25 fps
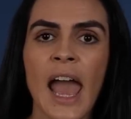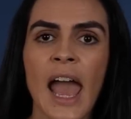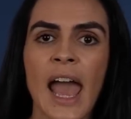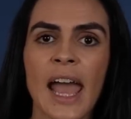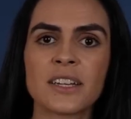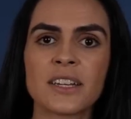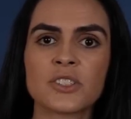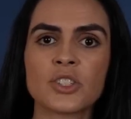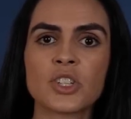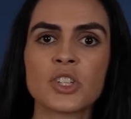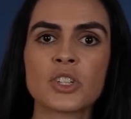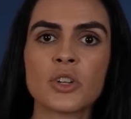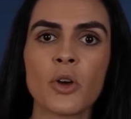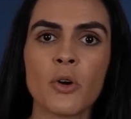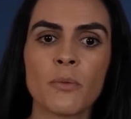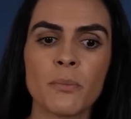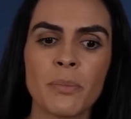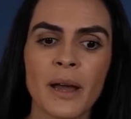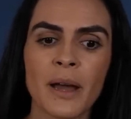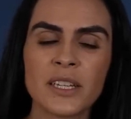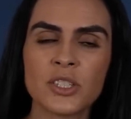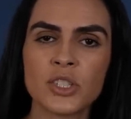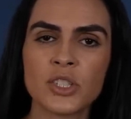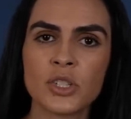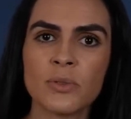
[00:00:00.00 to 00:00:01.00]
And so
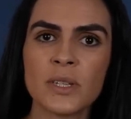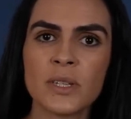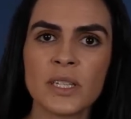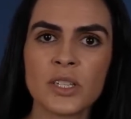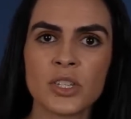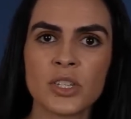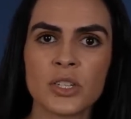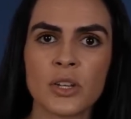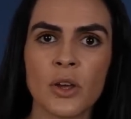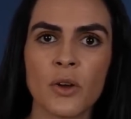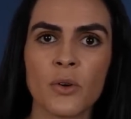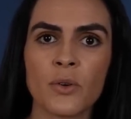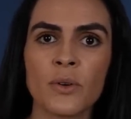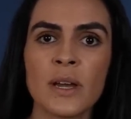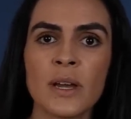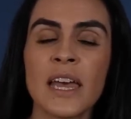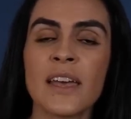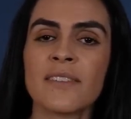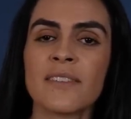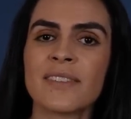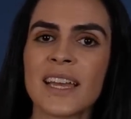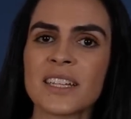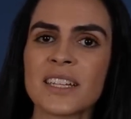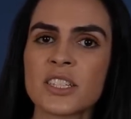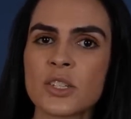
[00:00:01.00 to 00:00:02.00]
by doing so,
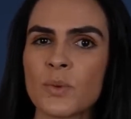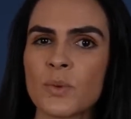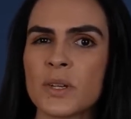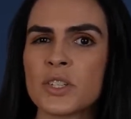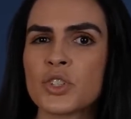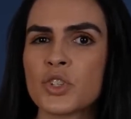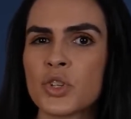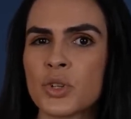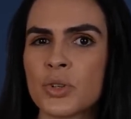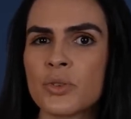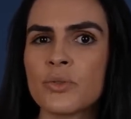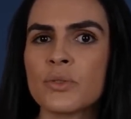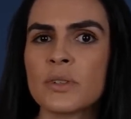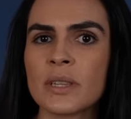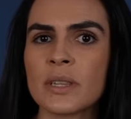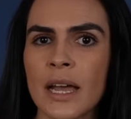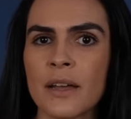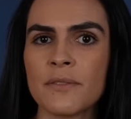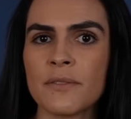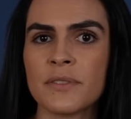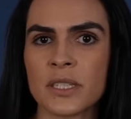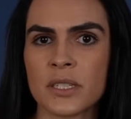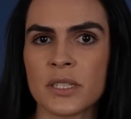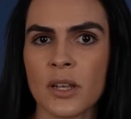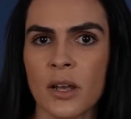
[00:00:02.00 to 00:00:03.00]
that's what true
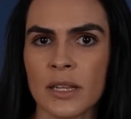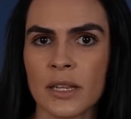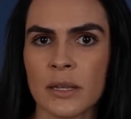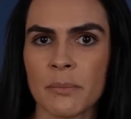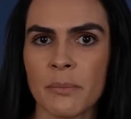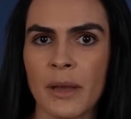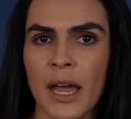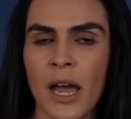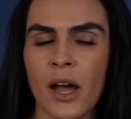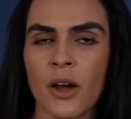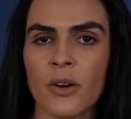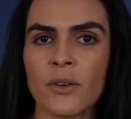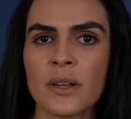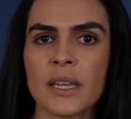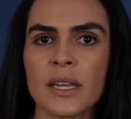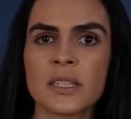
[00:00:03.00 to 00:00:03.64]
love is all about.